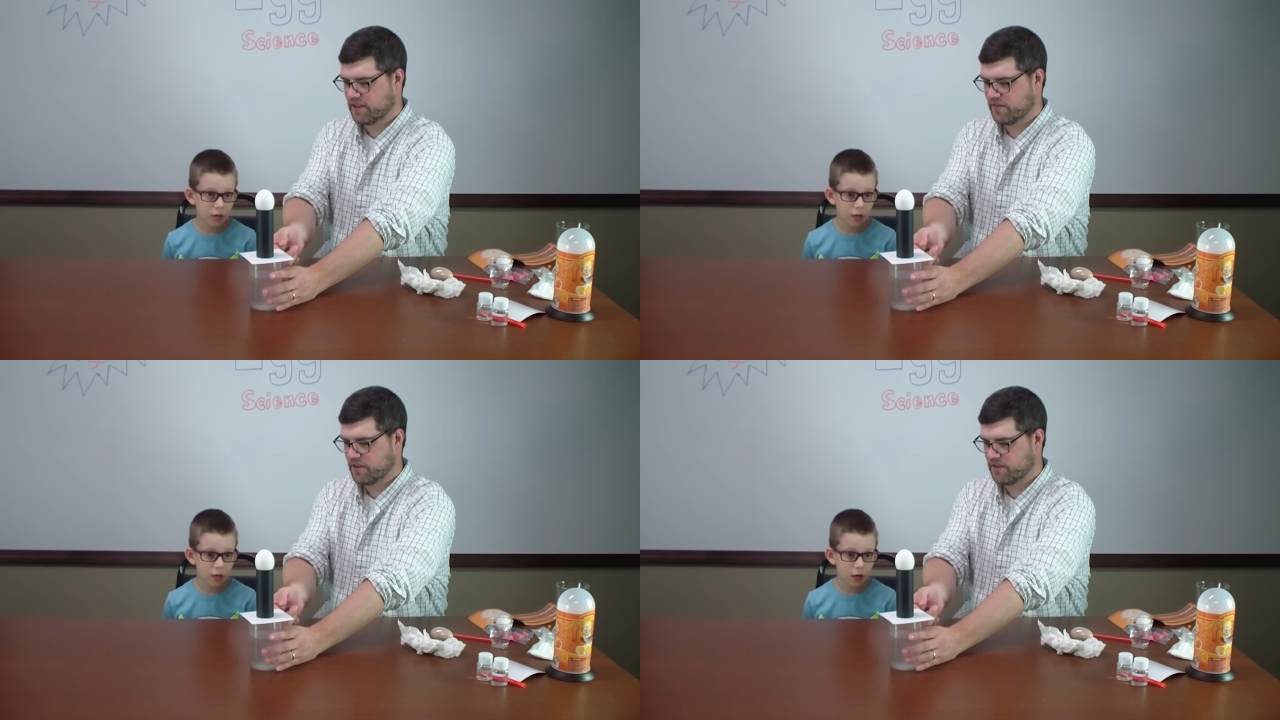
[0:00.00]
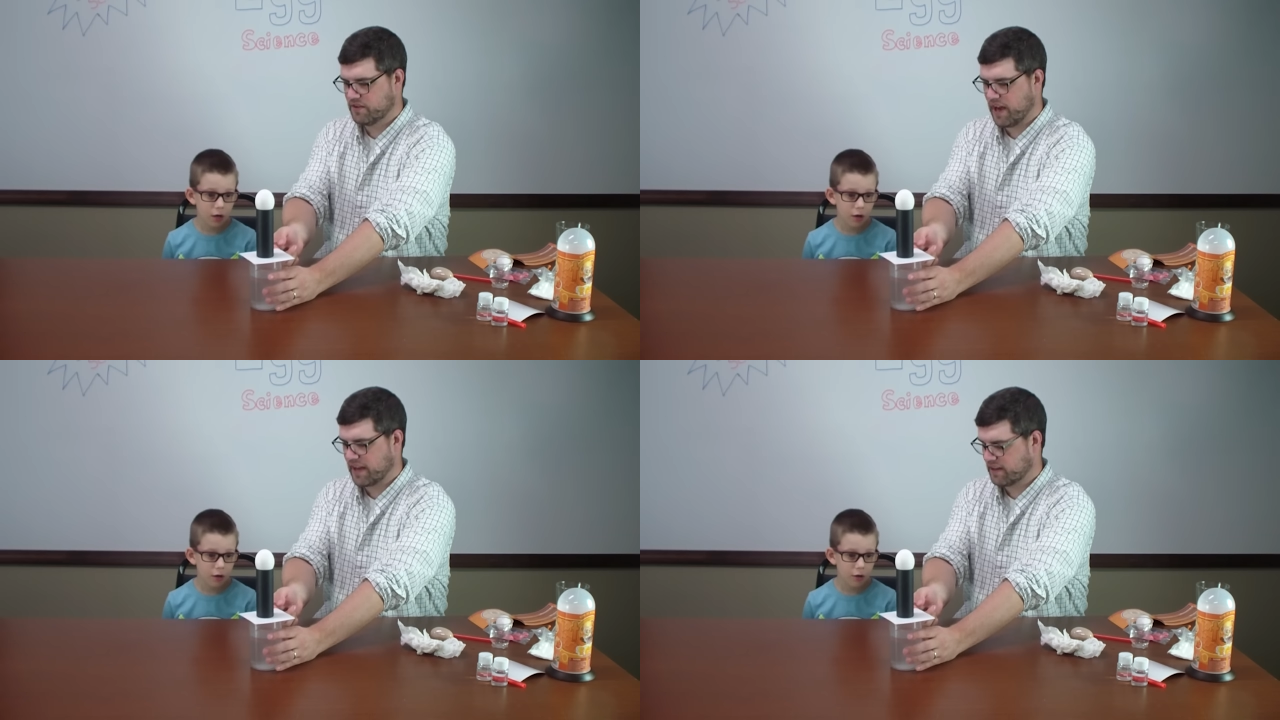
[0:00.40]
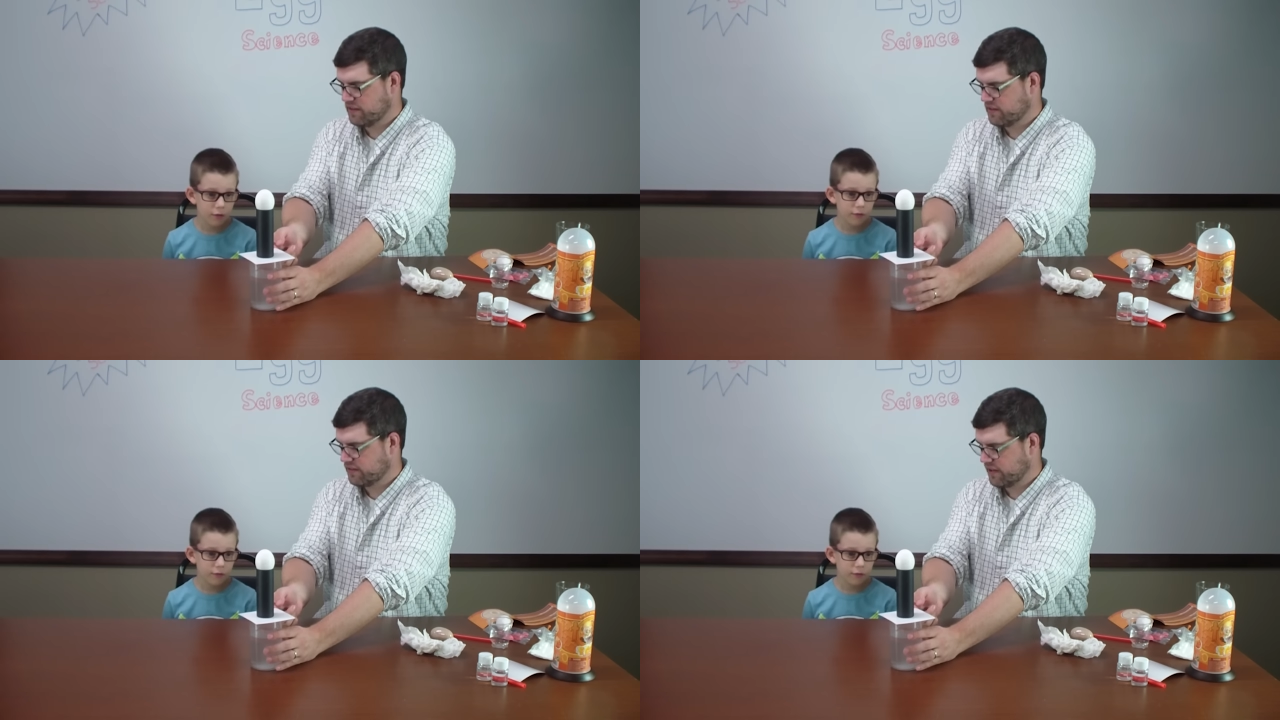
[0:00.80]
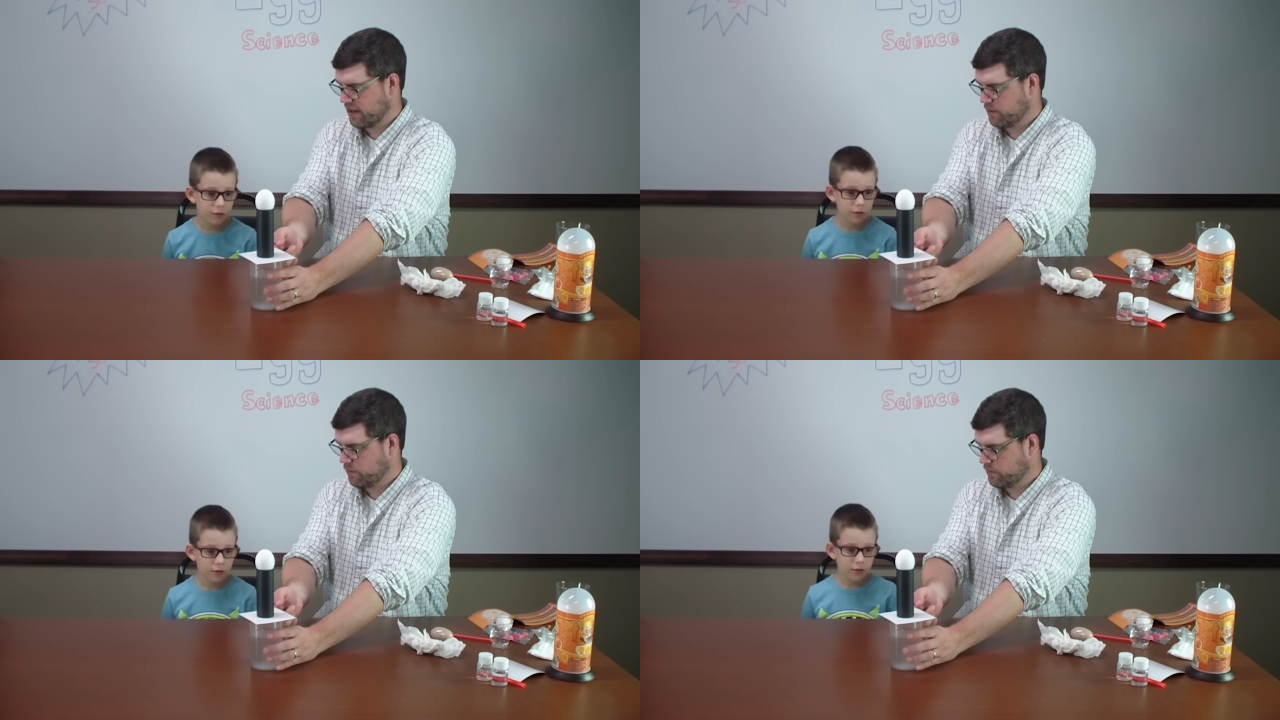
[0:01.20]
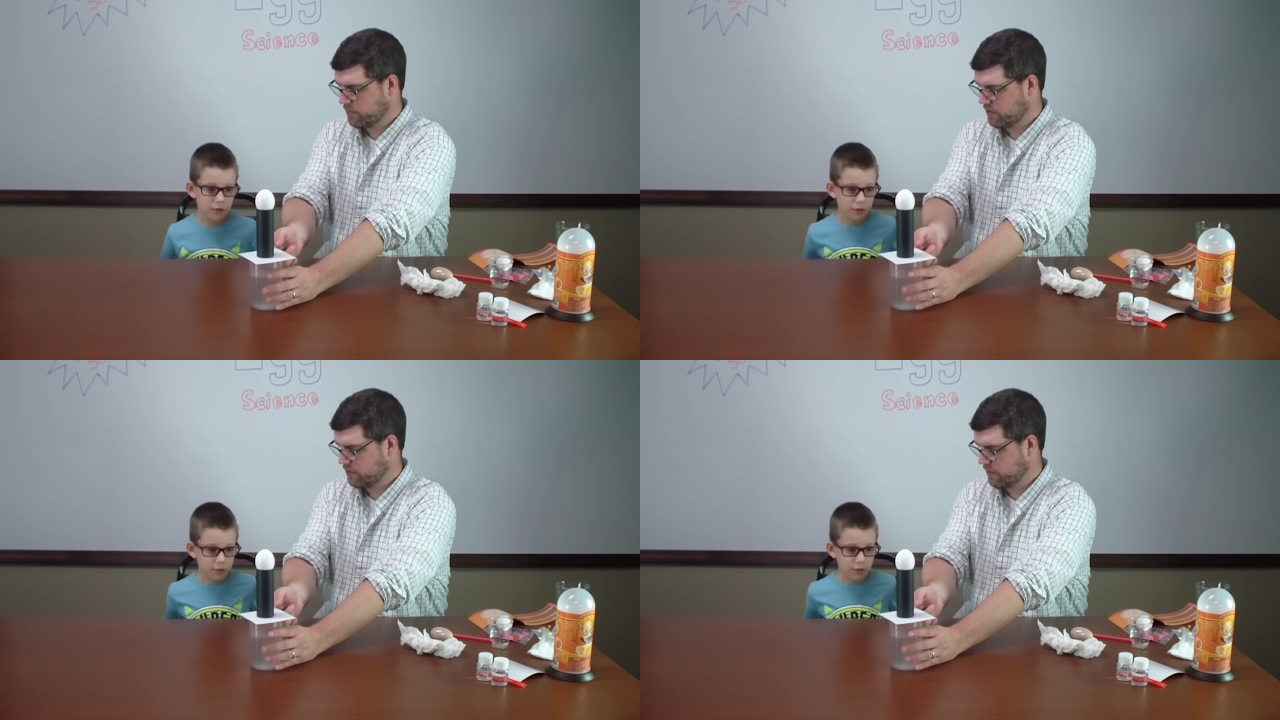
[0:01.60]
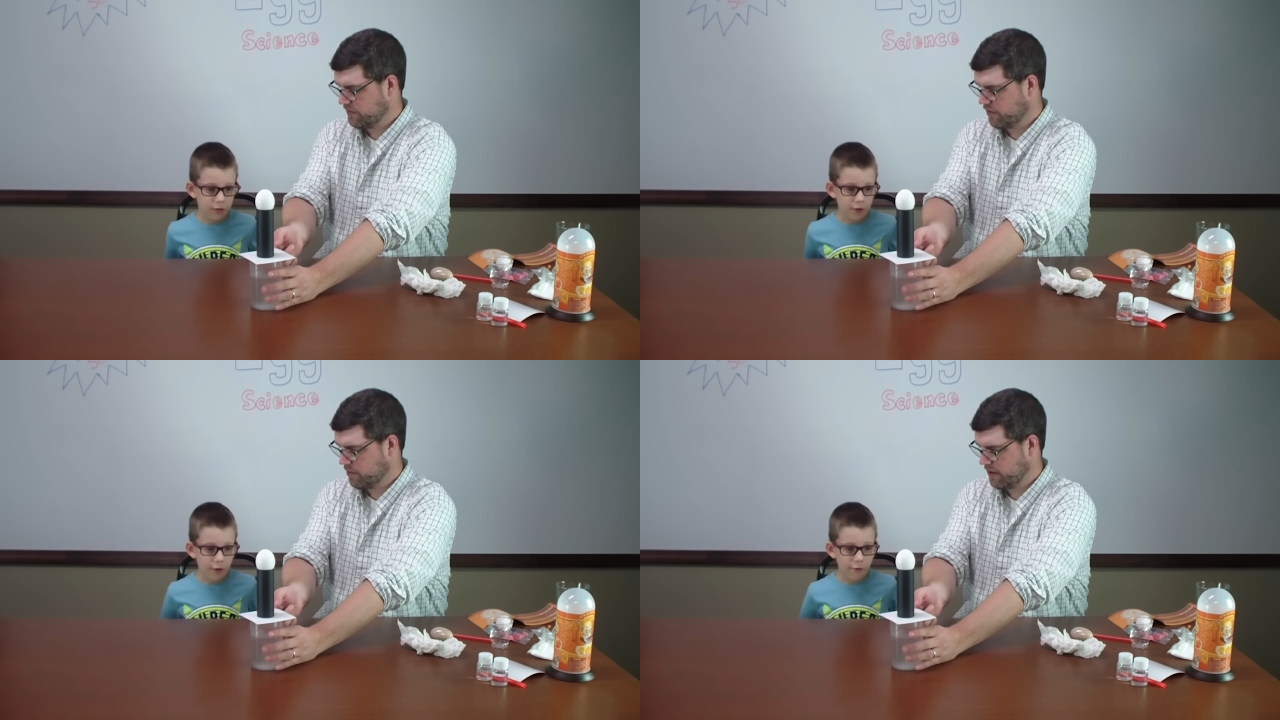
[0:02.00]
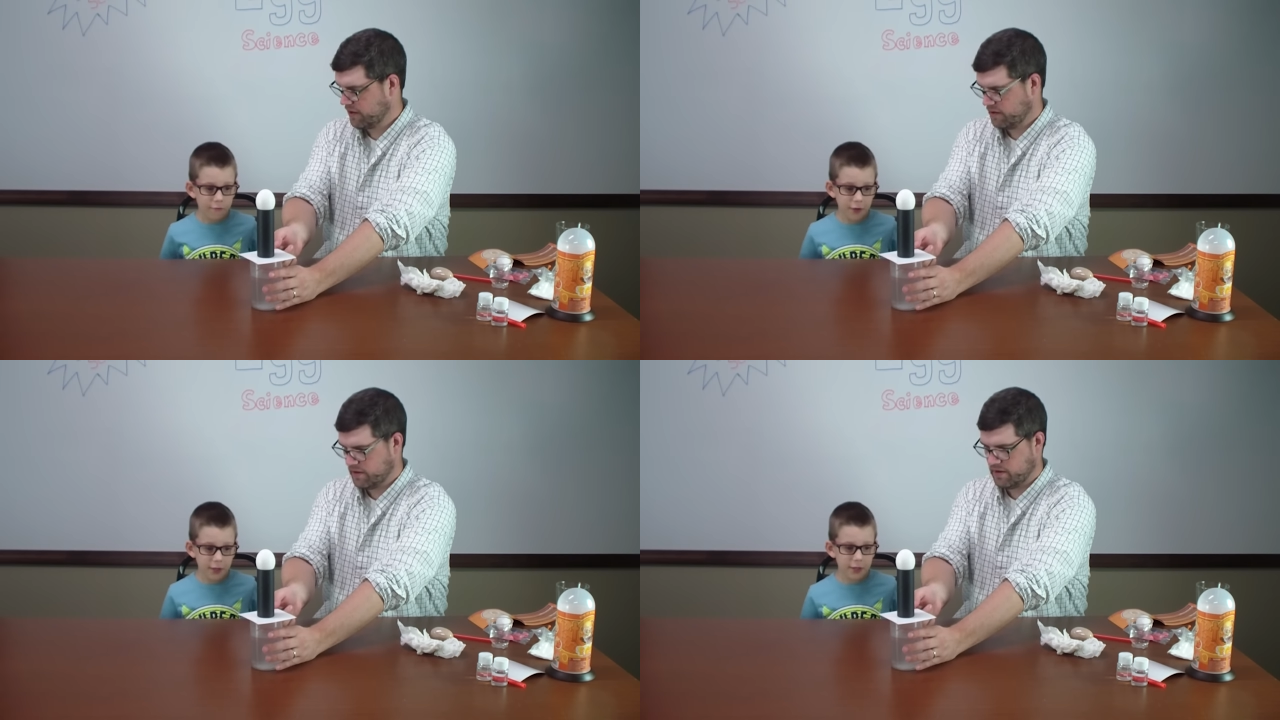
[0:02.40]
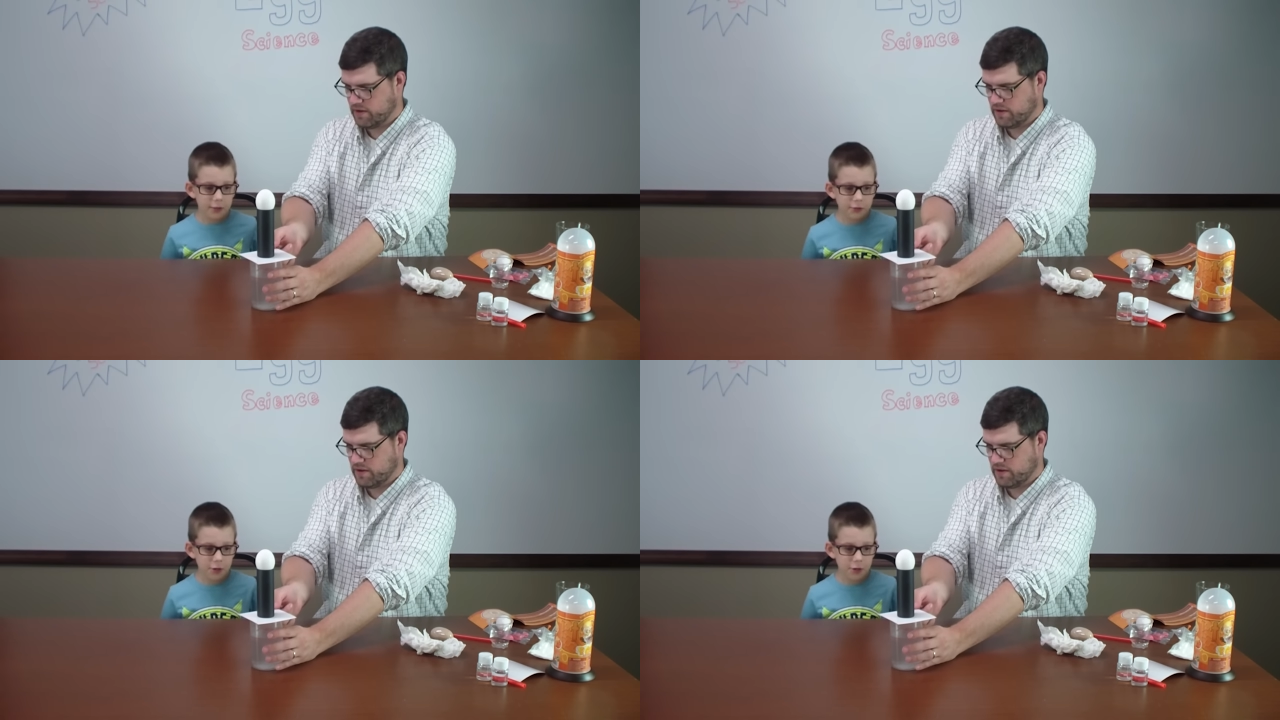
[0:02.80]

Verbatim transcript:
Speaker 1: give it a try. Can you say three, two, one for me? Feet.